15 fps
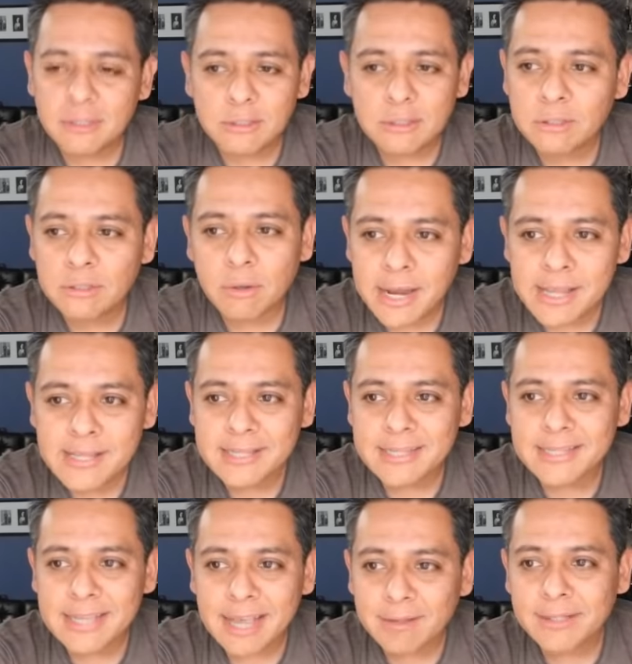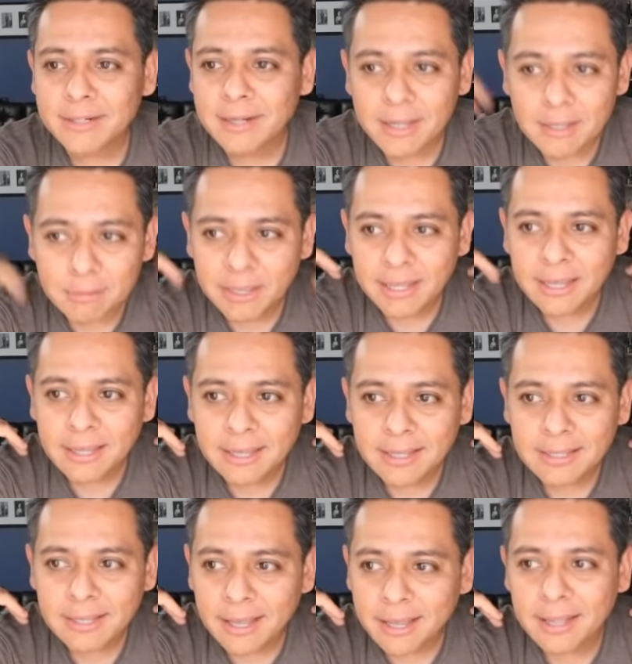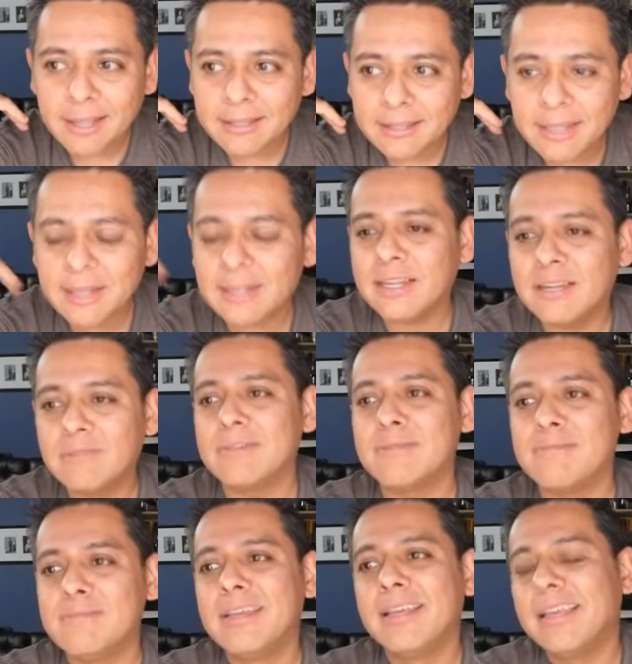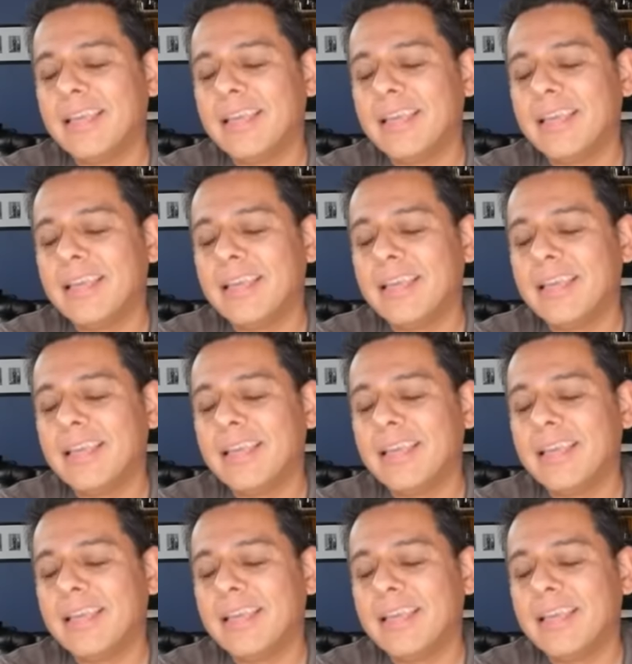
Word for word: There's crazies out there like me that love them.